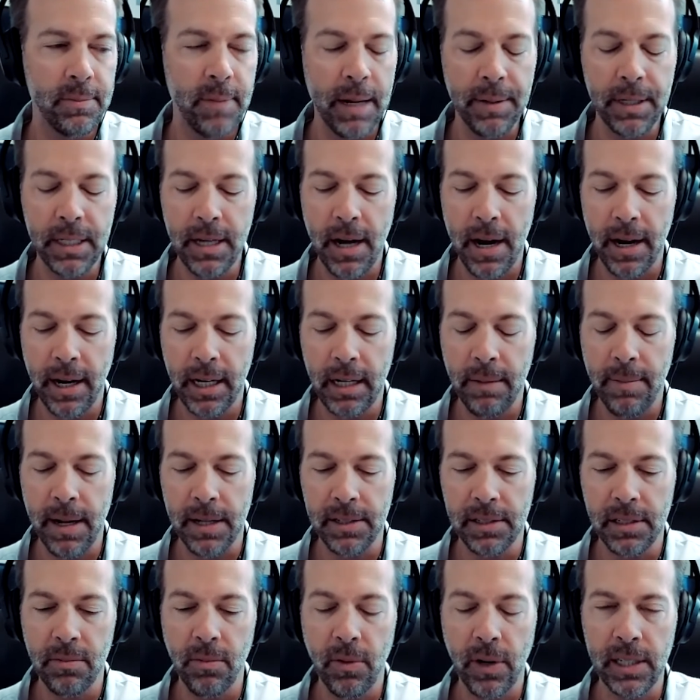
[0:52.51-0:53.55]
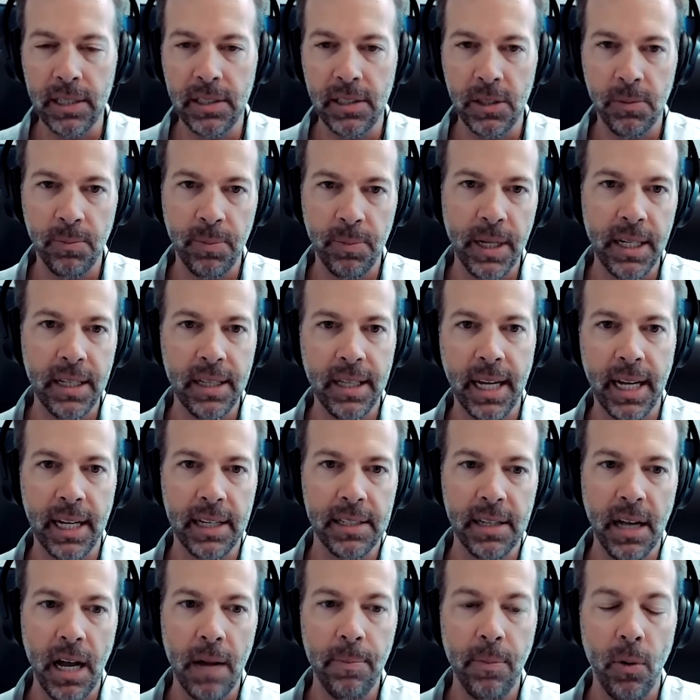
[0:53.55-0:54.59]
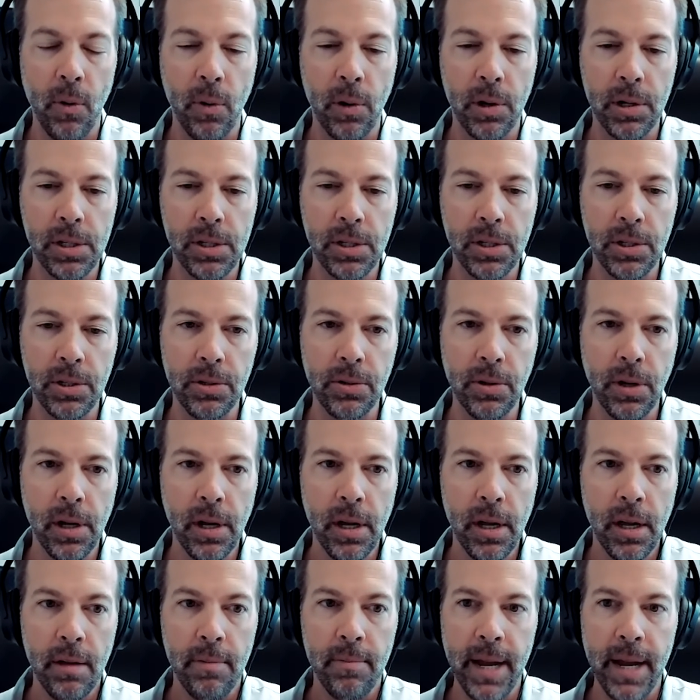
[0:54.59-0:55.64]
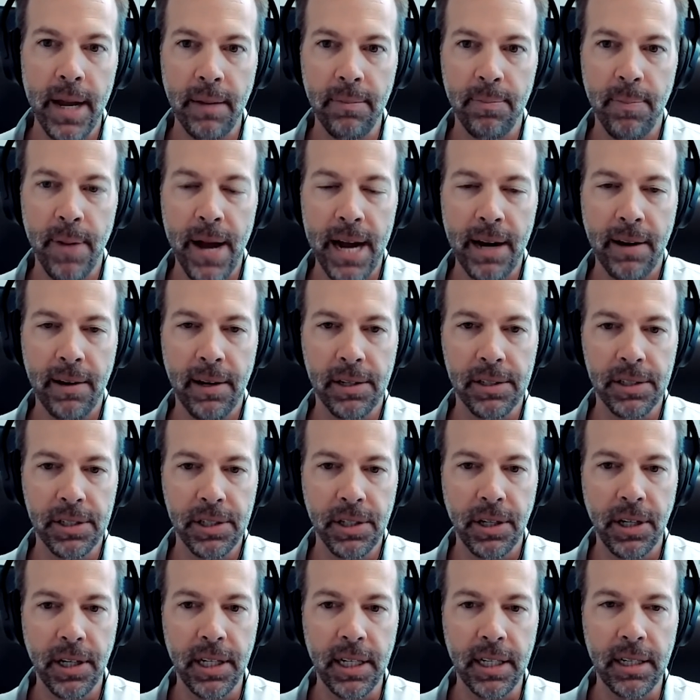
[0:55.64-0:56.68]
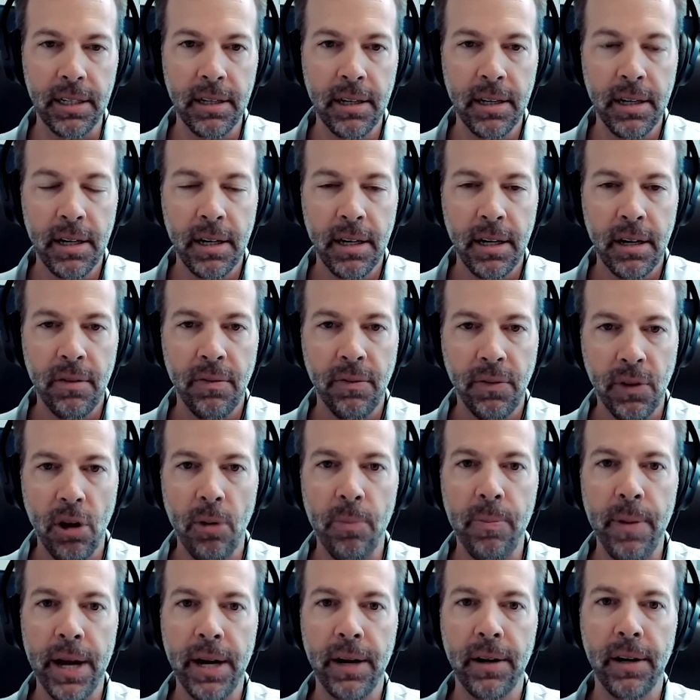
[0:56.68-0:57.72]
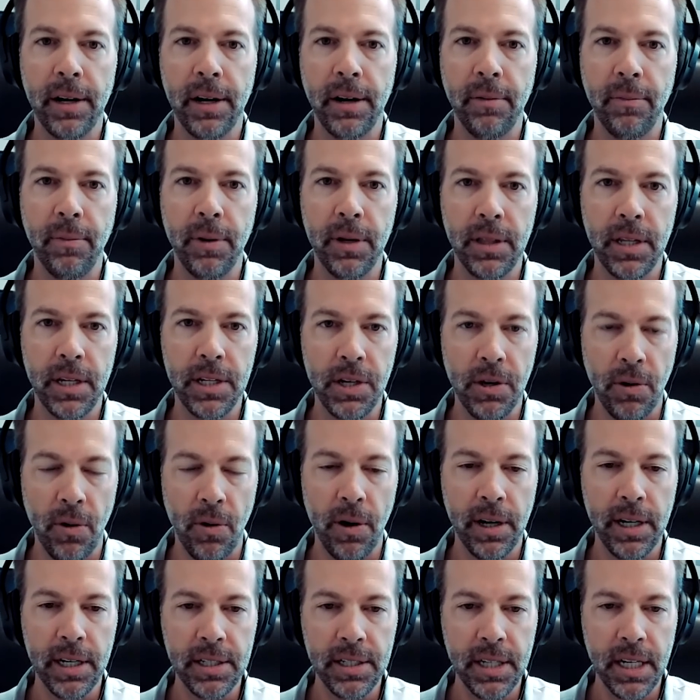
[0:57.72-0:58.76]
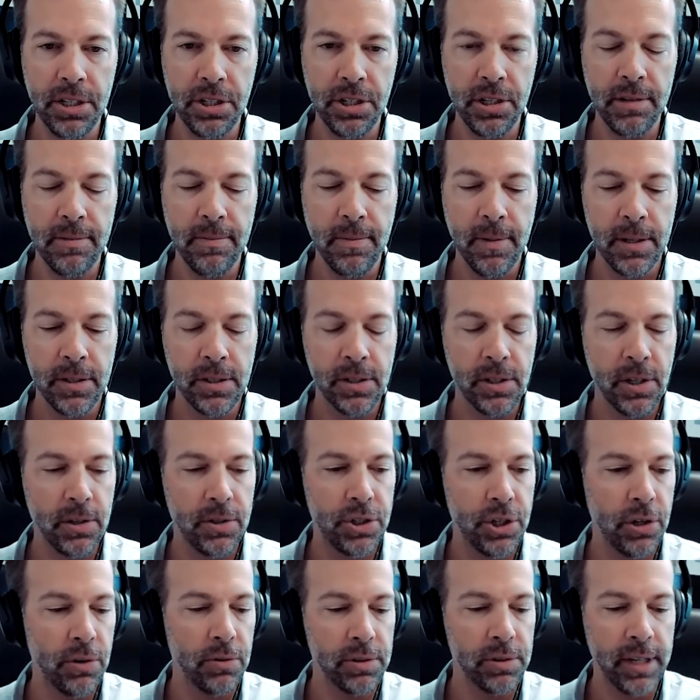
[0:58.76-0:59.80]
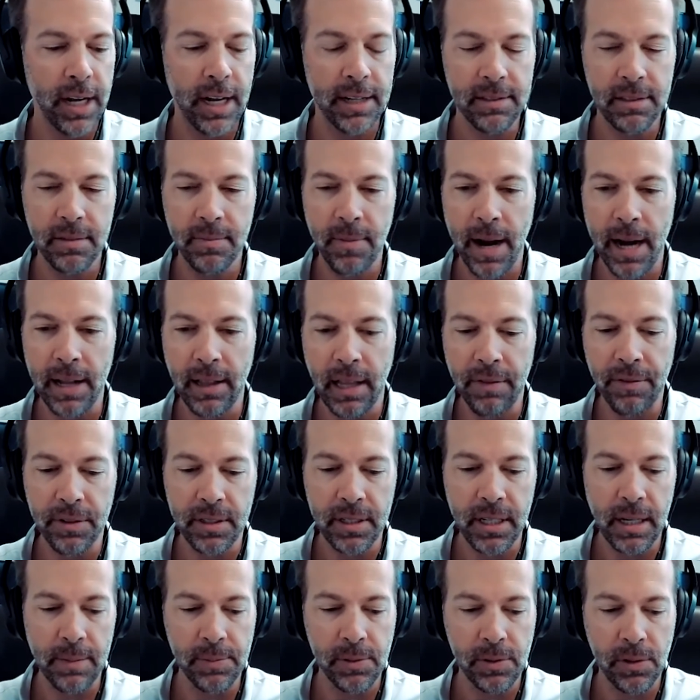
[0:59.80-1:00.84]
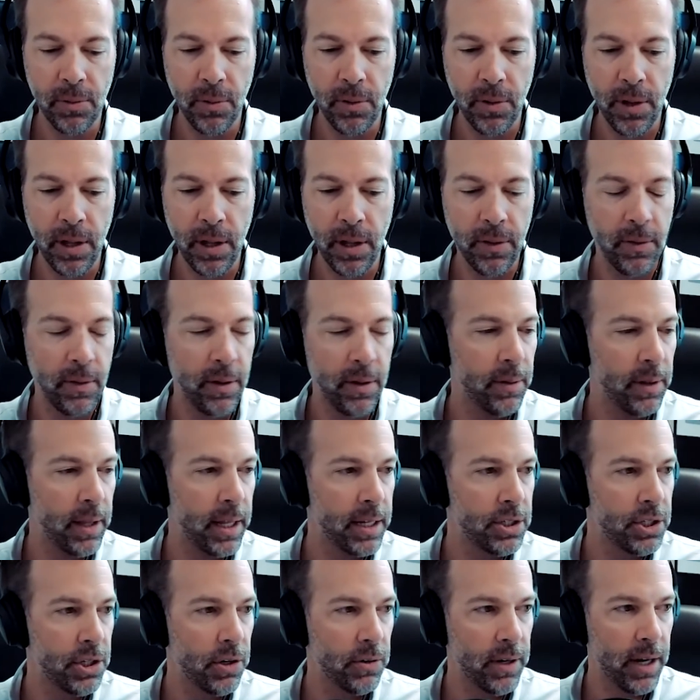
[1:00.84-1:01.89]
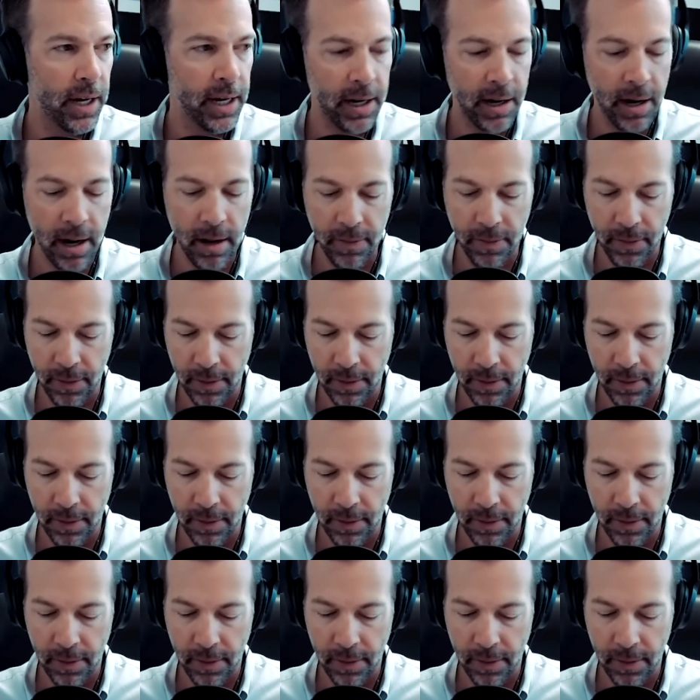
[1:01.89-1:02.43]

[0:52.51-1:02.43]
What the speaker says: talking about some ways to speed things up or to make background screening flow better within your organization. So Joe's got some high-level tips, so we'll let Joe kick it off.